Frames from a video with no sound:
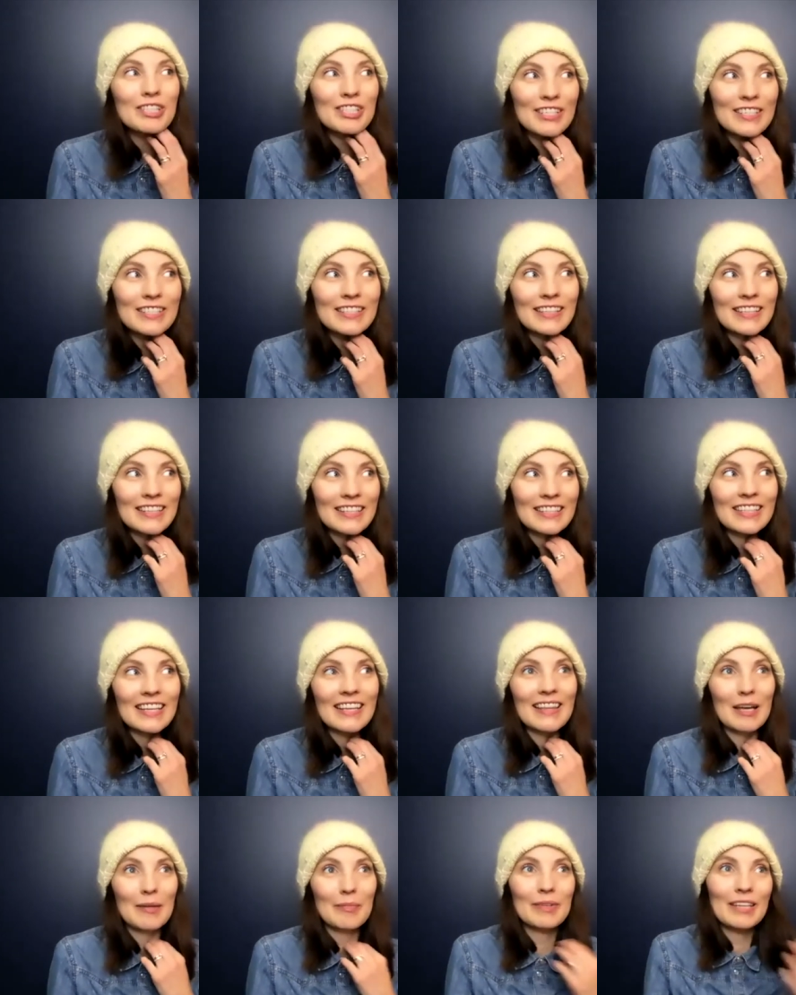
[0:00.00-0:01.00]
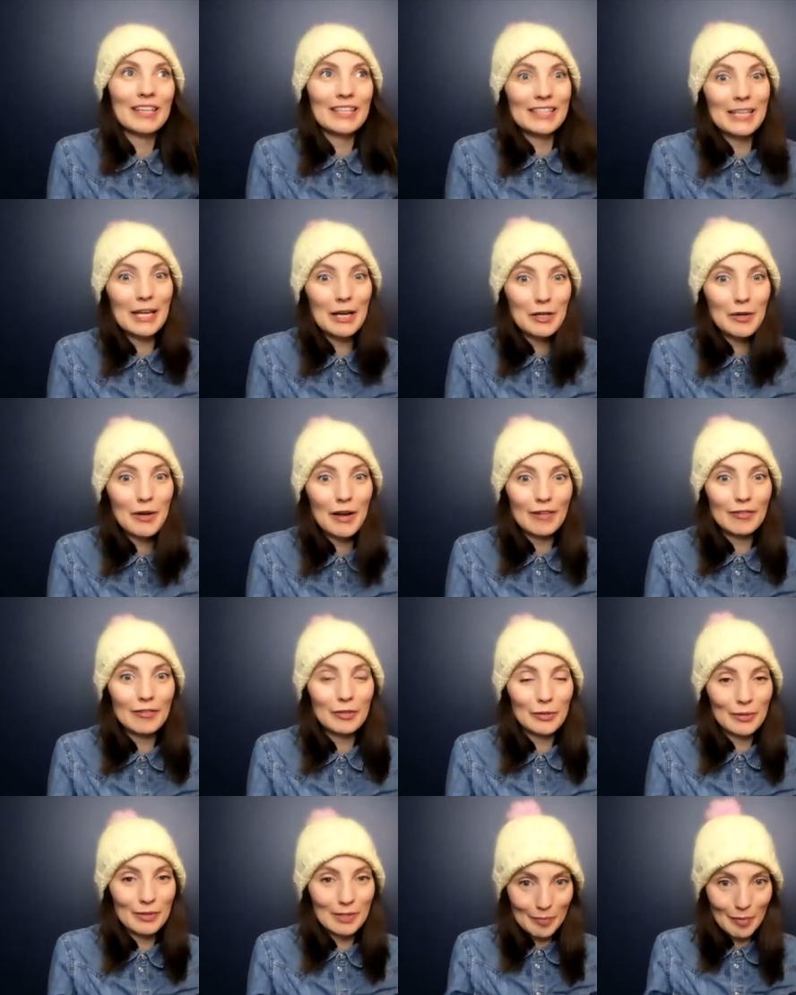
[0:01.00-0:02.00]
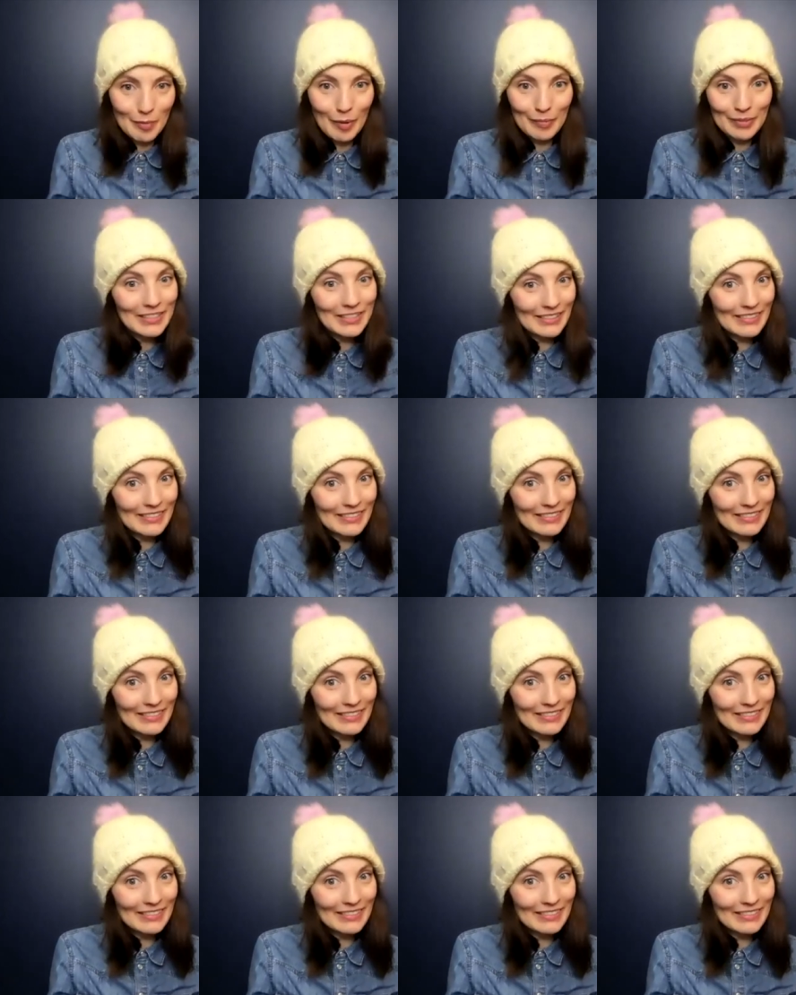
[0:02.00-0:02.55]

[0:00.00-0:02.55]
just gonna say that because now you have your own small business.